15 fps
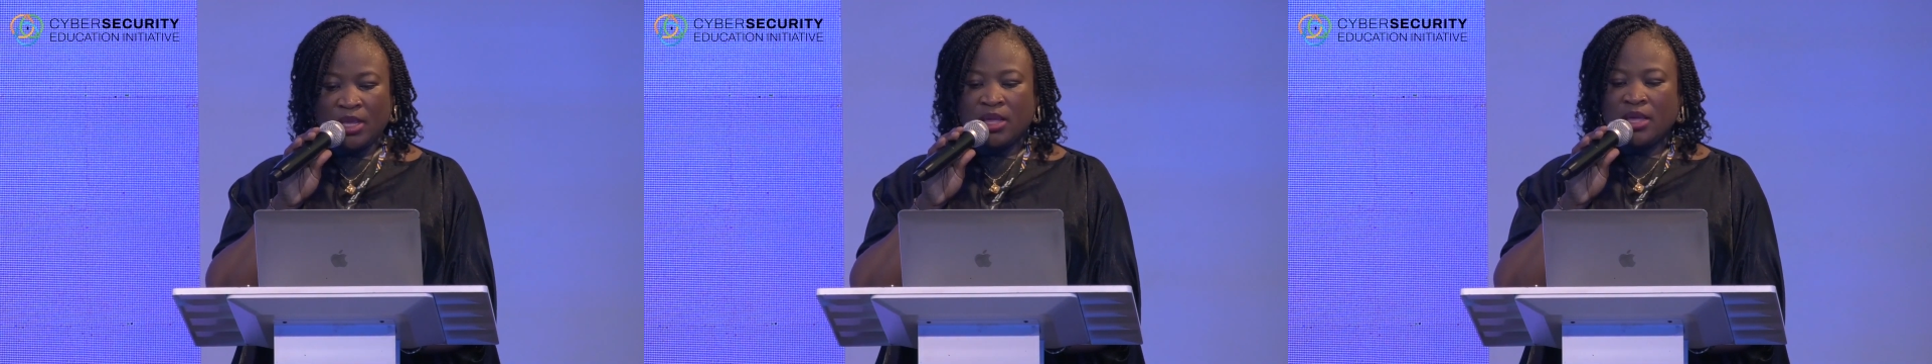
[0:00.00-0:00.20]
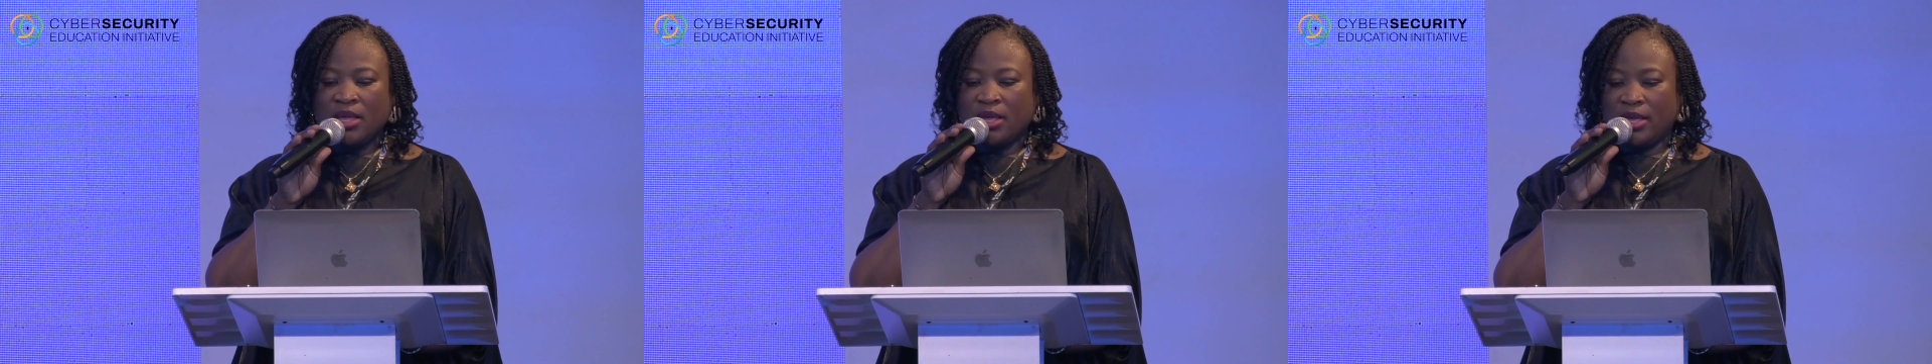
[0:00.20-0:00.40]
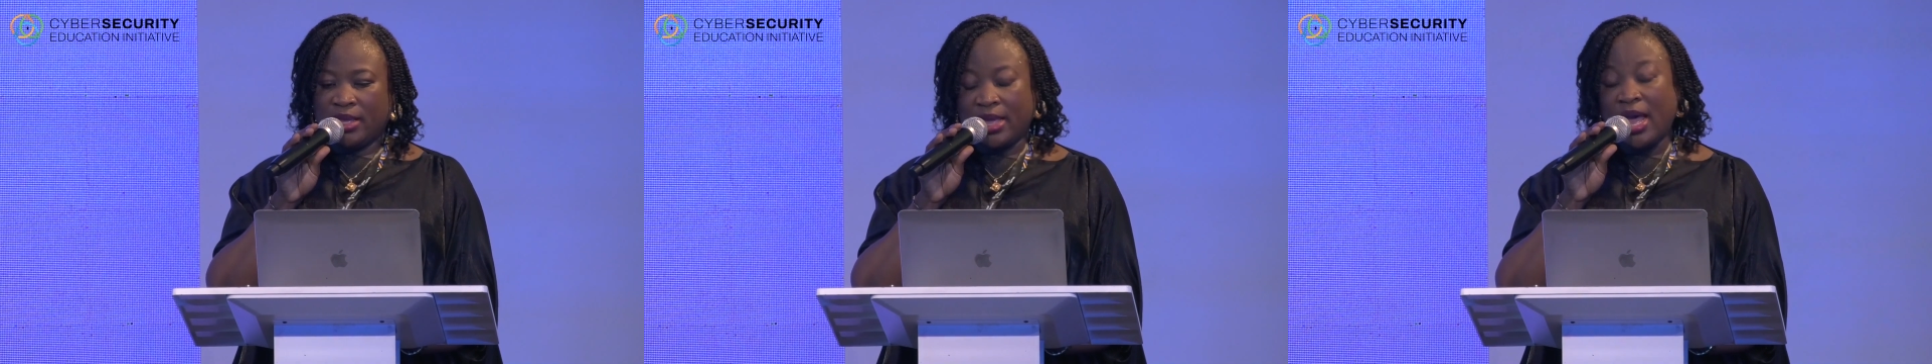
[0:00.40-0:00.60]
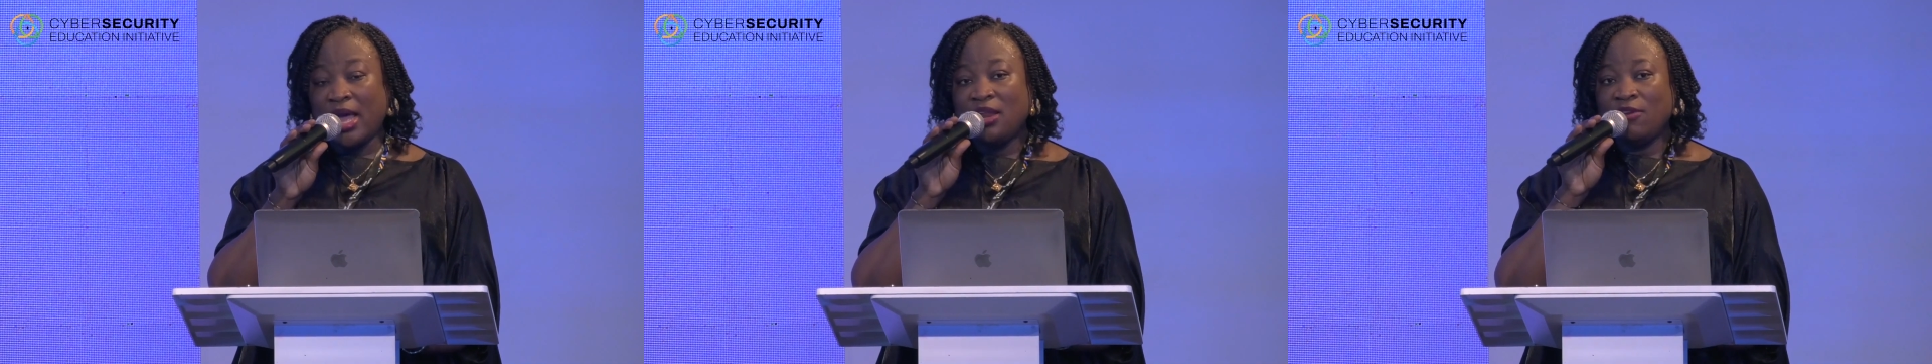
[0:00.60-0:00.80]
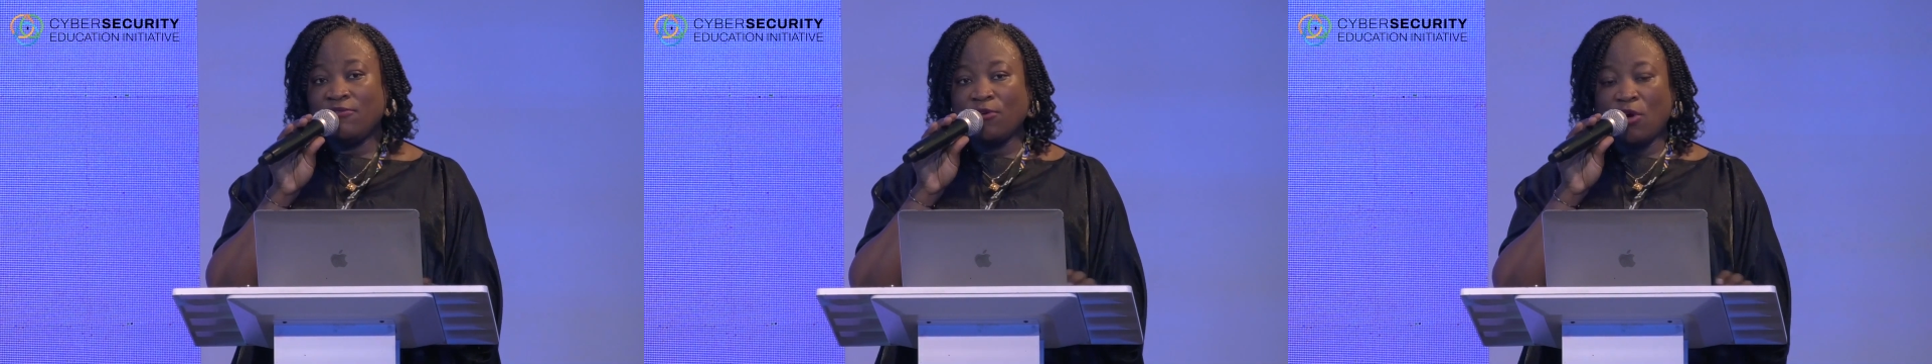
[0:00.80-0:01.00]
It can
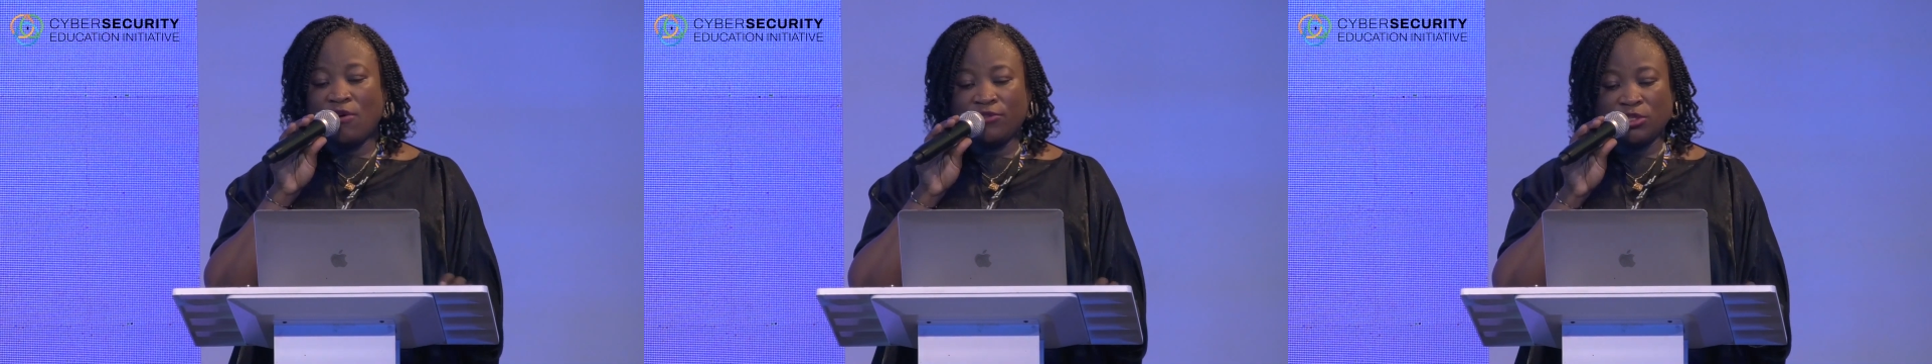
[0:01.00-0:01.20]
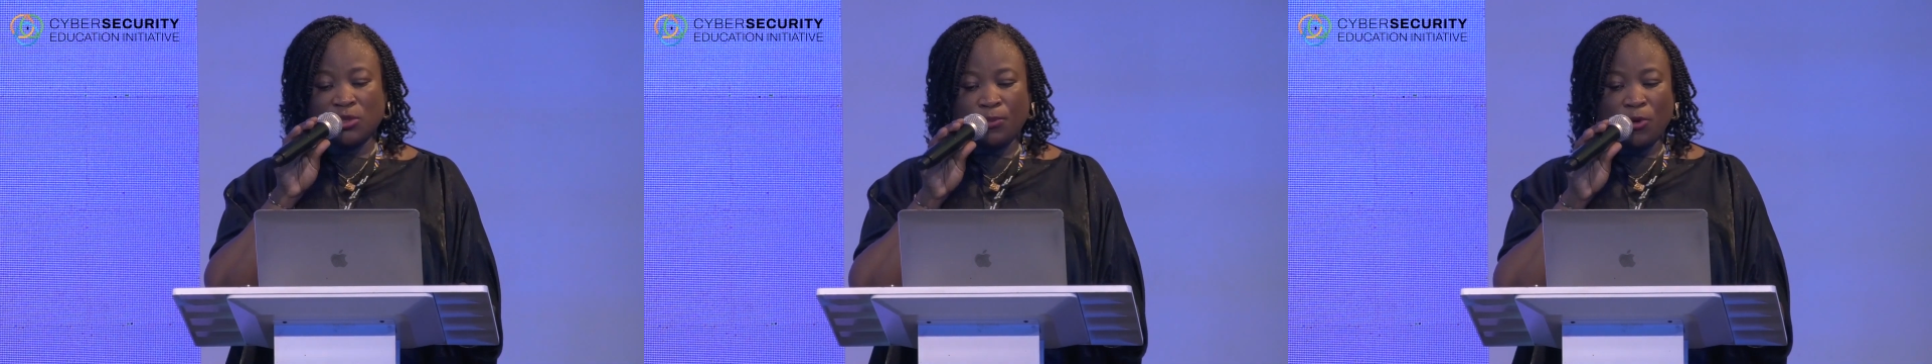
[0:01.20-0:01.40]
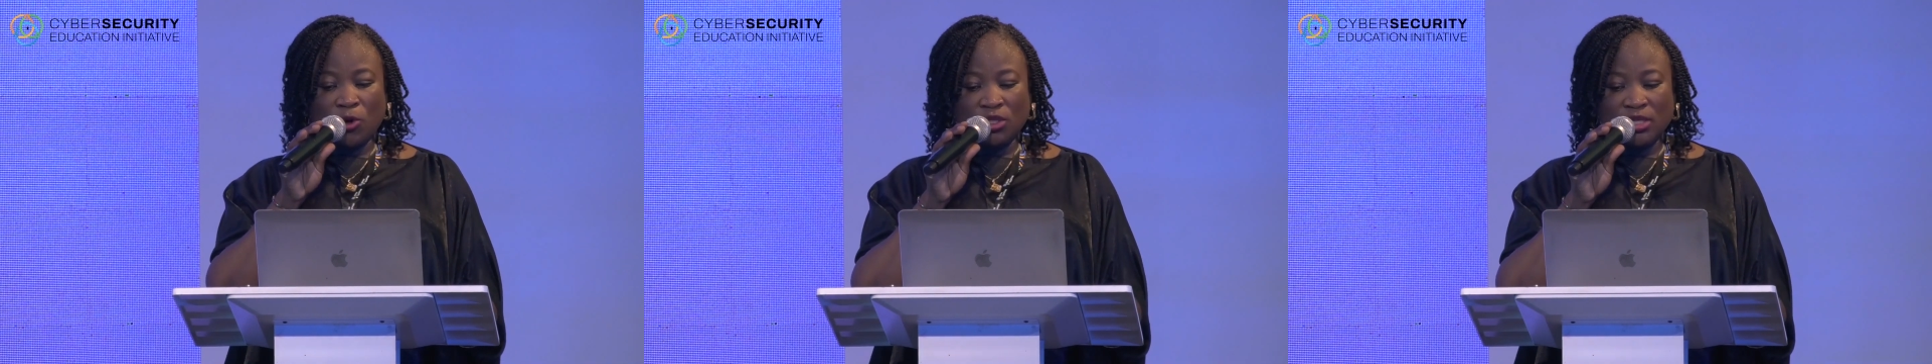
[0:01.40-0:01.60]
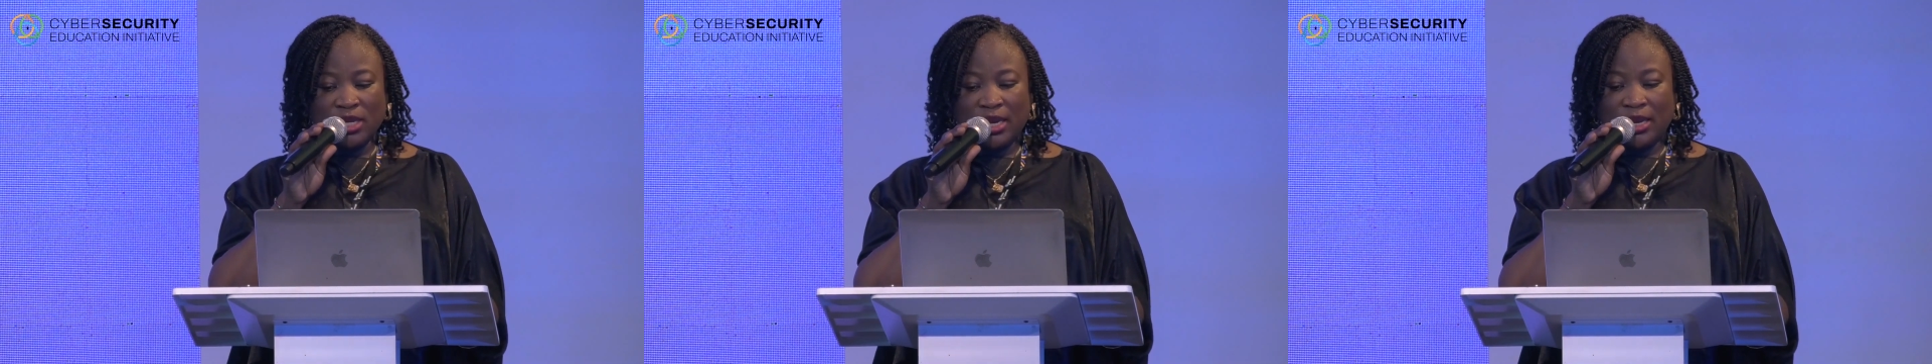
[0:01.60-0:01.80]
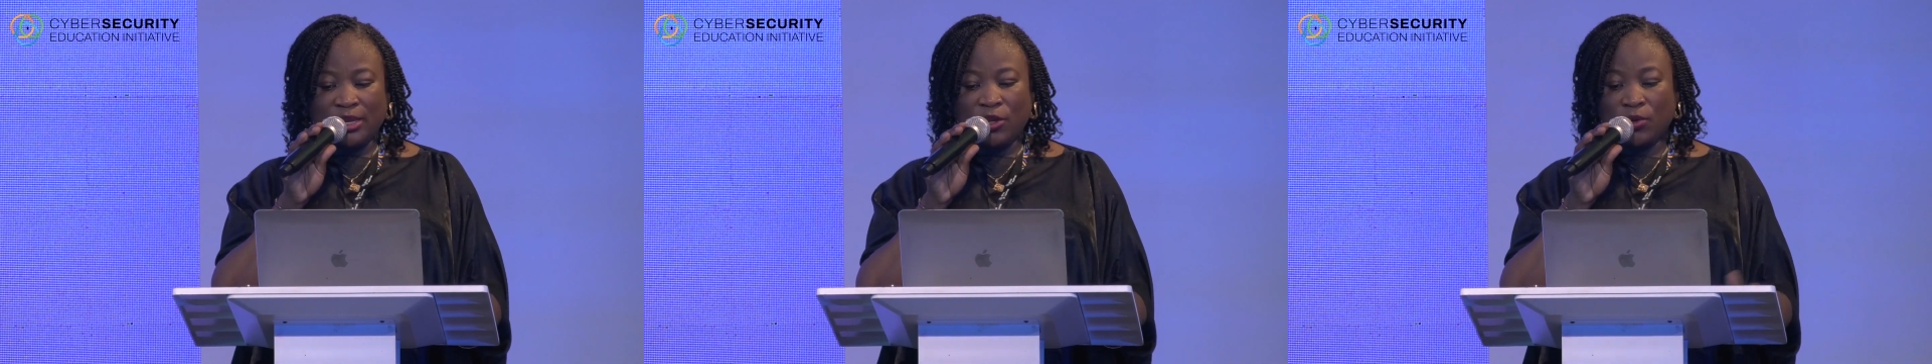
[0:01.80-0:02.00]
involve
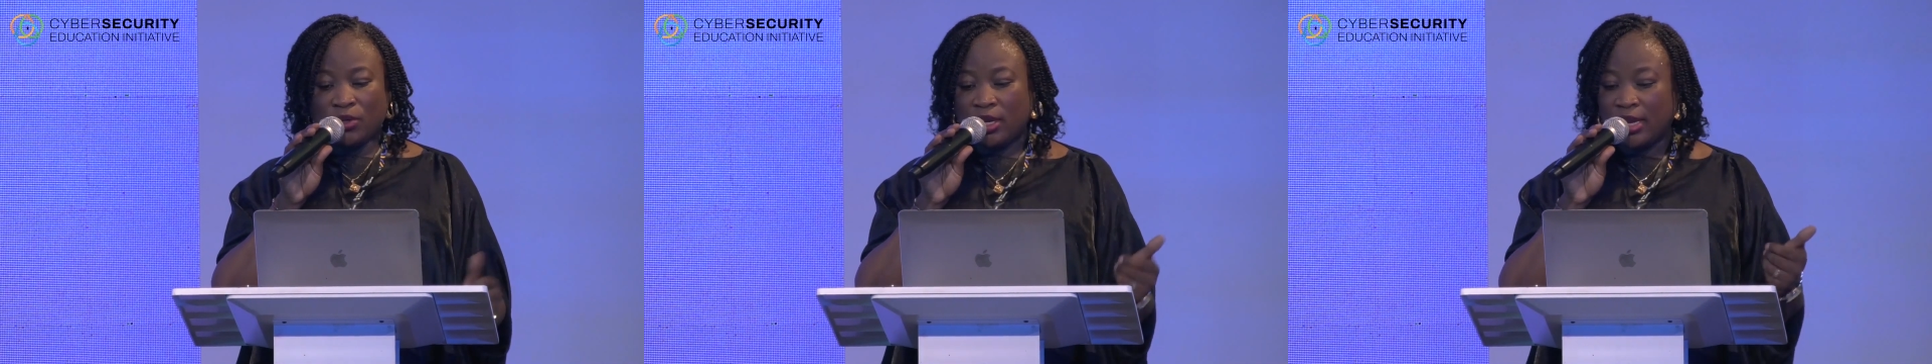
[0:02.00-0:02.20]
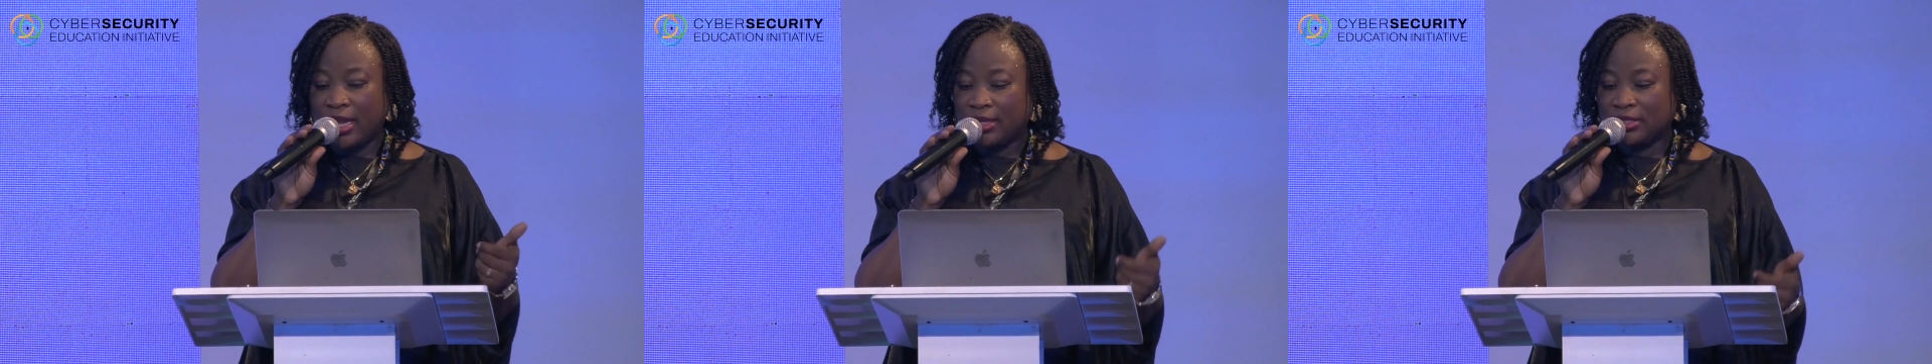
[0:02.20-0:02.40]
supporting youth-led